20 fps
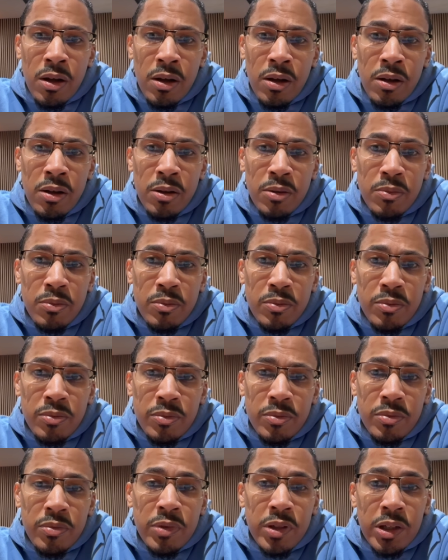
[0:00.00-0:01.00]
Um,
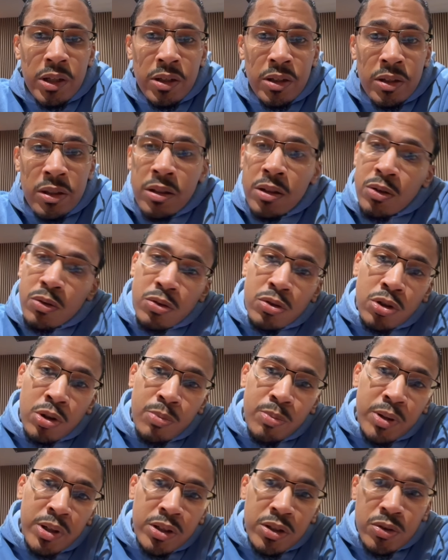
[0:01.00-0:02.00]
a little
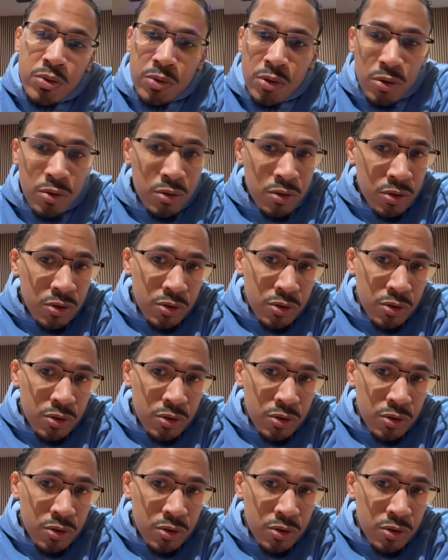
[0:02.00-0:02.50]
top end as well.